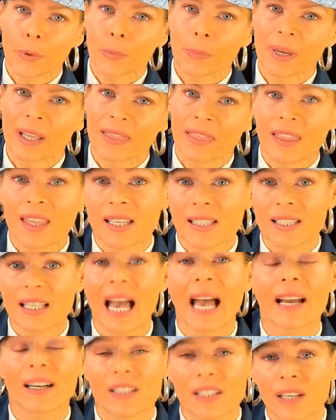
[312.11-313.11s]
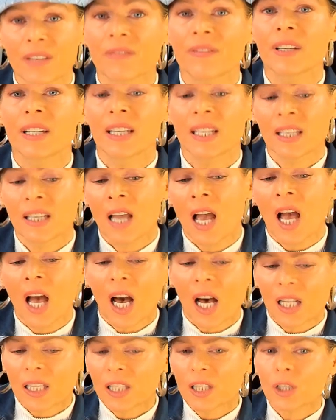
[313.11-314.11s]
But this activity,
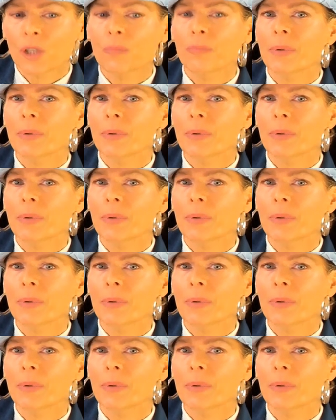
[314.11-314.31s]
a little